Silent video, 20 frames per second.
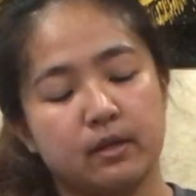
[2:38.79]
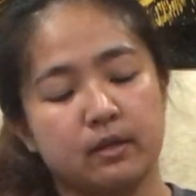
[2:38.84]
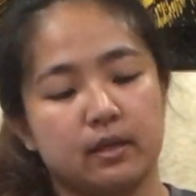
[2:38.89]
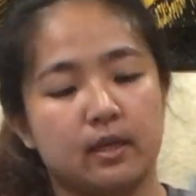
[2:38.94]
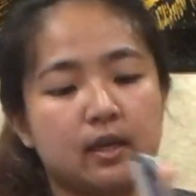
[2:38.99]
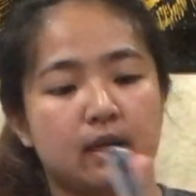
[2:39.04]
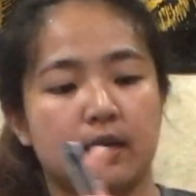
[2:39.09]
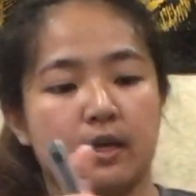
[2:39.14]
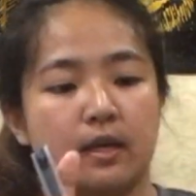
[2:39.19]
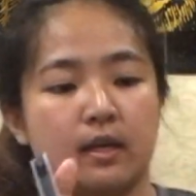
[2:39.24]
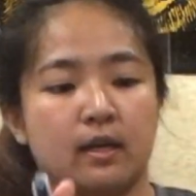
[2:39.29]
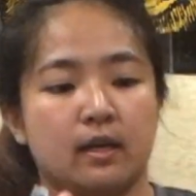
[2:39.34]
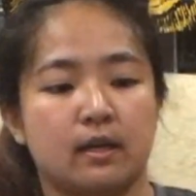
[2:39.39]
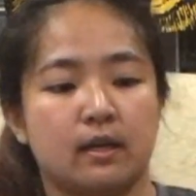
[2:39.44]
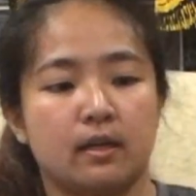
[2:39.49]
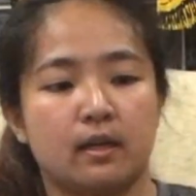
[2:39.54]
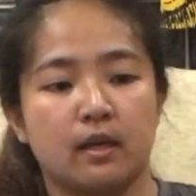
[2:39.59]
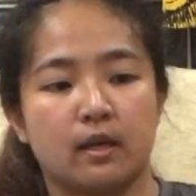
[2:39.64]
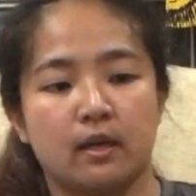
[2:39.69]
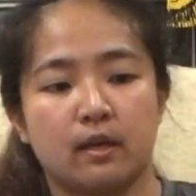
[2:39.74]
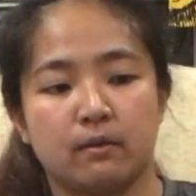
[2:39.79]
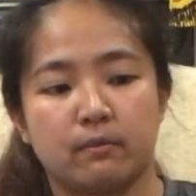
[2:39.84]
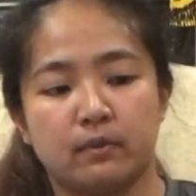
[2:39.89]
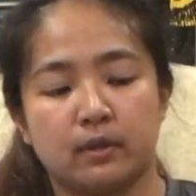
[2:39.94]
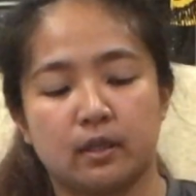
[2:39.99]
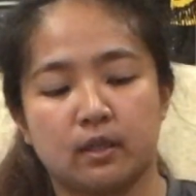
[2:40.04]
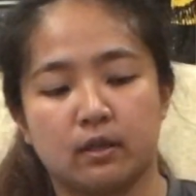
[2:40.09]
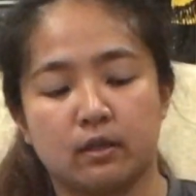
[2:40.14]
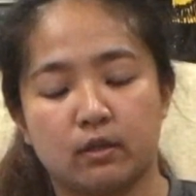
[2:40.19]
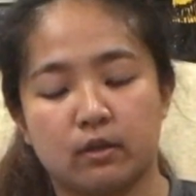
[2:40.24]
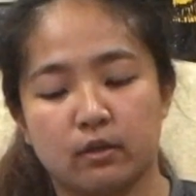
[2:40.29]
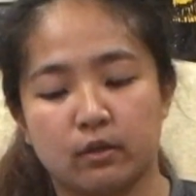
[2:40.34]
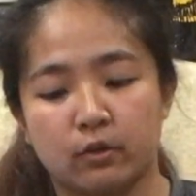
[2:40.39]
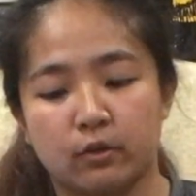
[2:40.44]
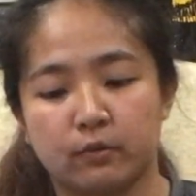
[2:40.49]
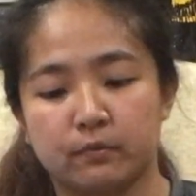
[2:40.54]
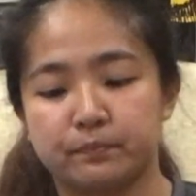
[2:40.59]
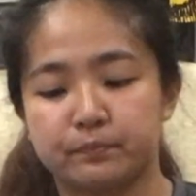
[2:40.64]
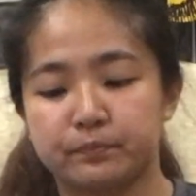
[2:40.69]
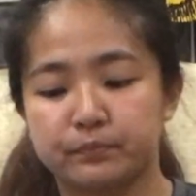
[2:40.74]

Okay, there we go.